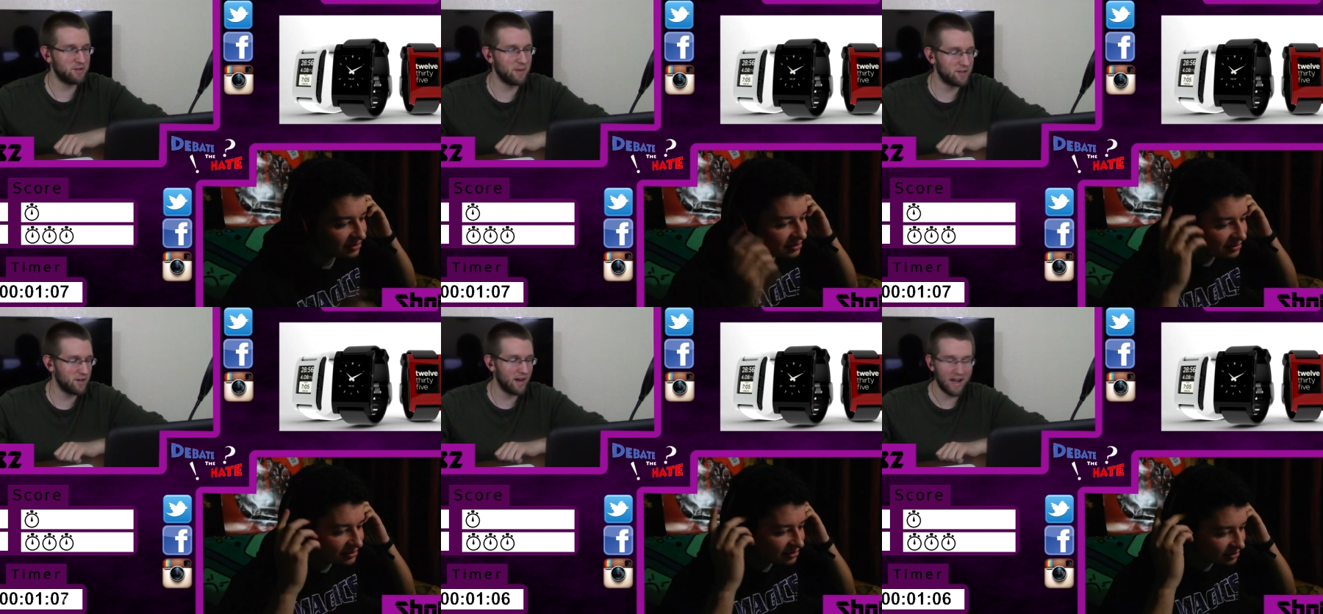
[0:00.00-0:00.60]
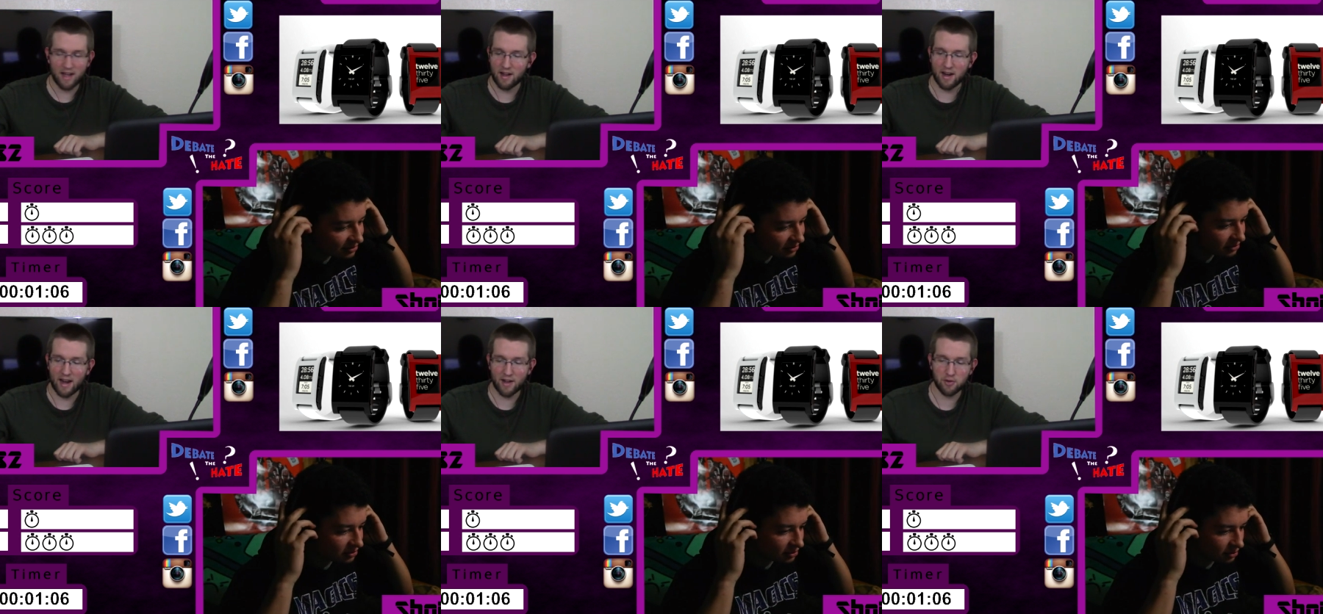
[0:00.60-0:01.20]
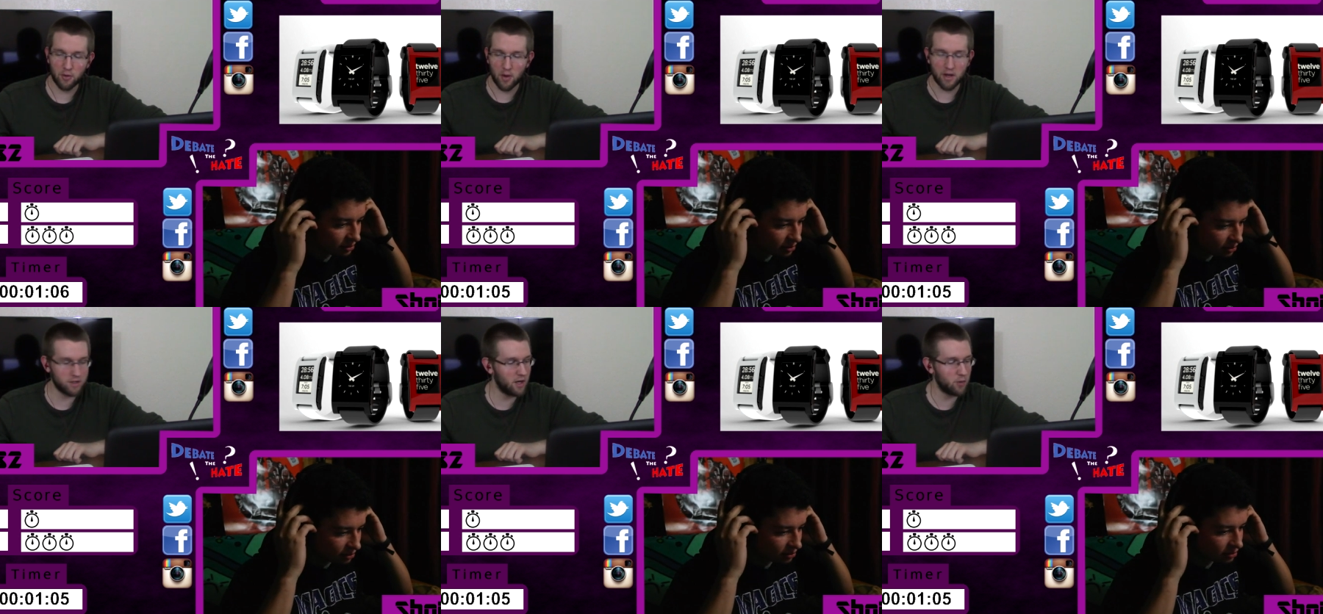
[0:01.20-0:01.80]
Speaker 1: as much on an, on an android one
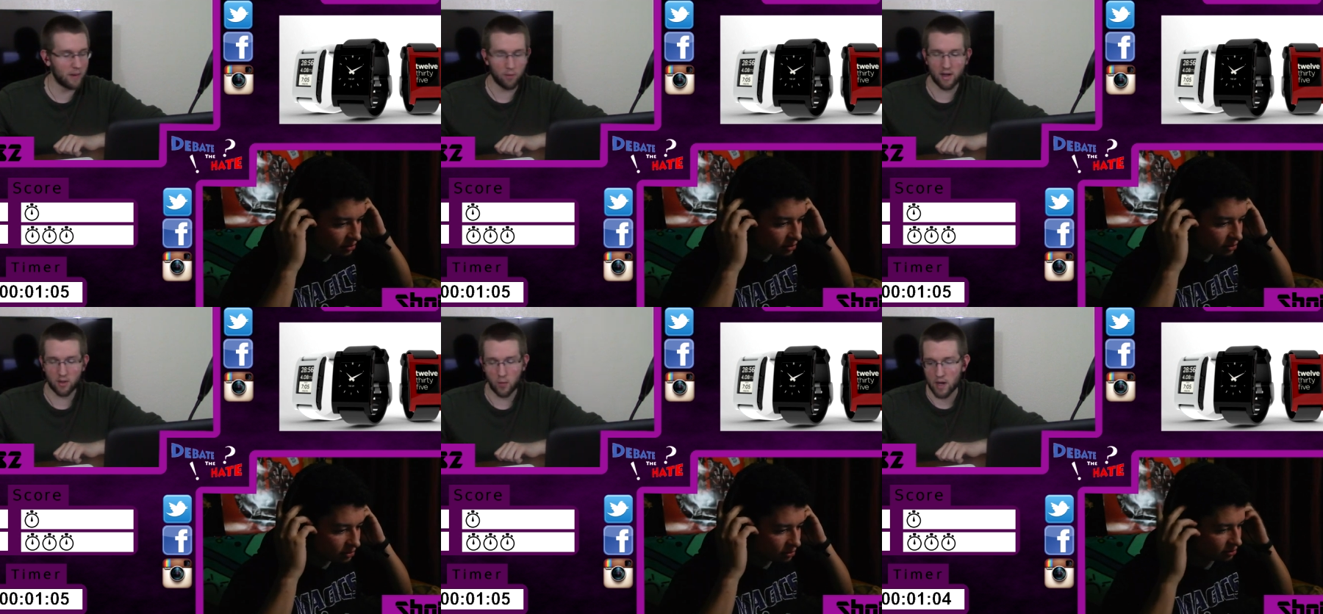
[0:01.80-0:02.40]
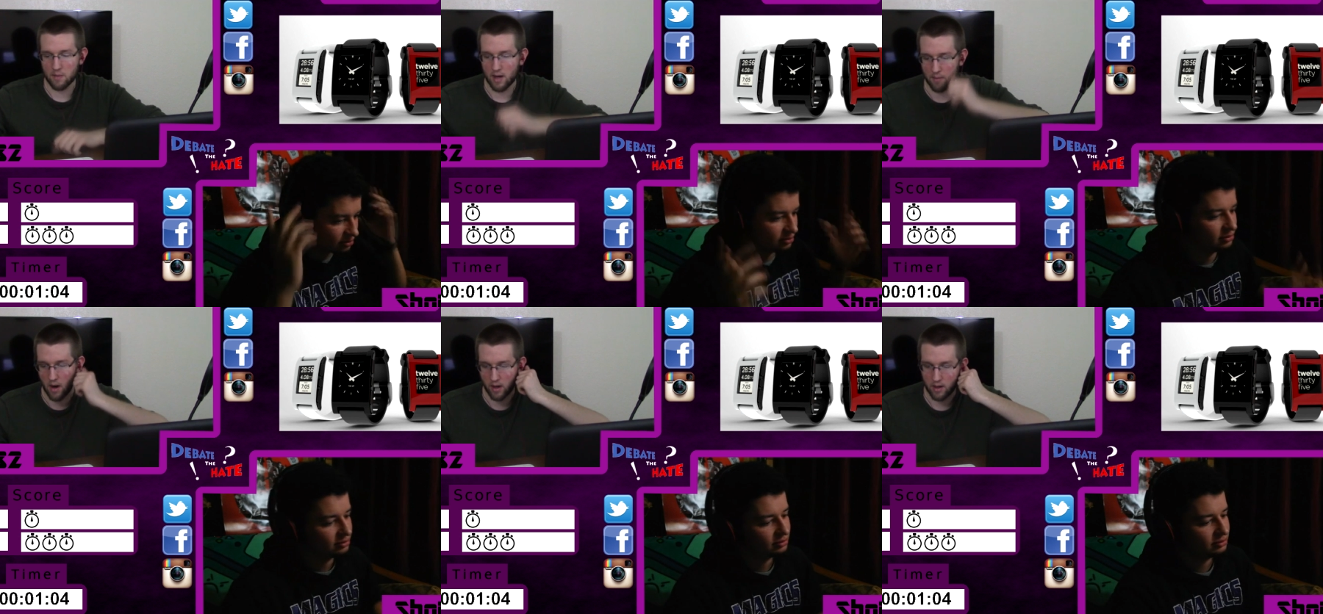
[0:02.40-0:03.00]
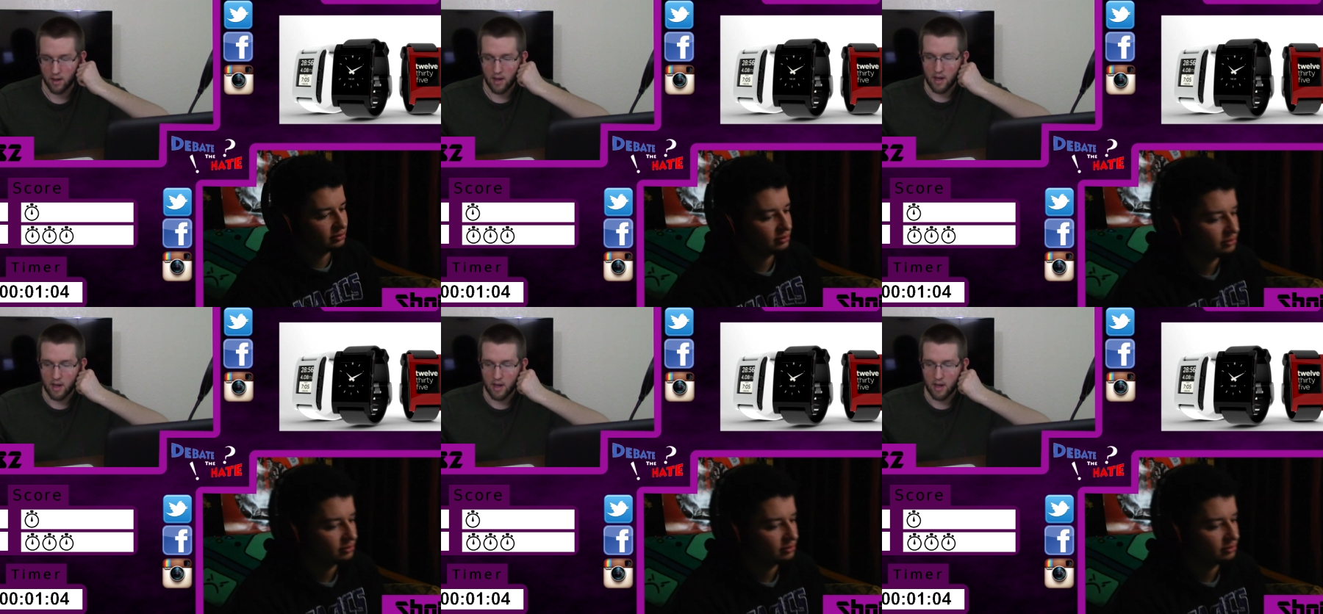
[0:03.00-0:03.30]
is good but we're at the one minute mark